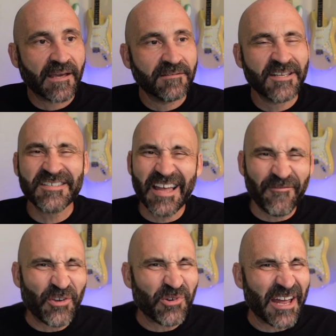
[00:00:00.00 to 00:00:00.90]
Doesn't
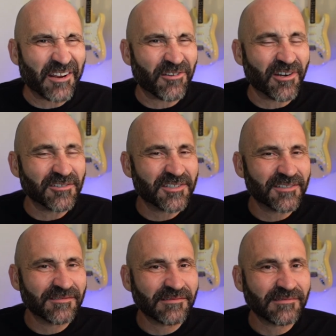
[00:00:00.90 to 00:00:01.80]
that feel kind of
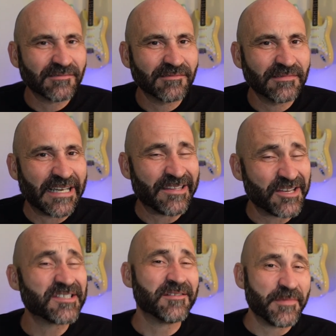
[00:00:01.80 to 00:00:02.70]
gross? It
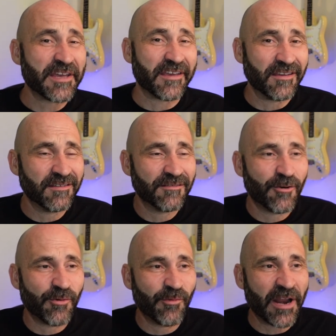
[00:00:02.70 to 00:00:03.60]
does to me
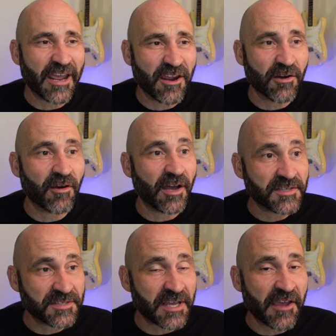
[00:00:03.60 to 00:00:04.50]
when I hear a
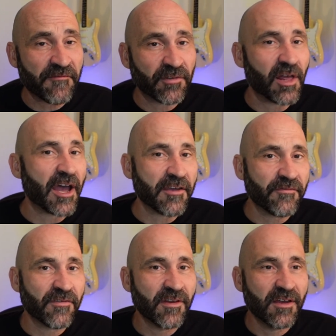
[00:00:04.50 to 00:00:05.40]
safe life.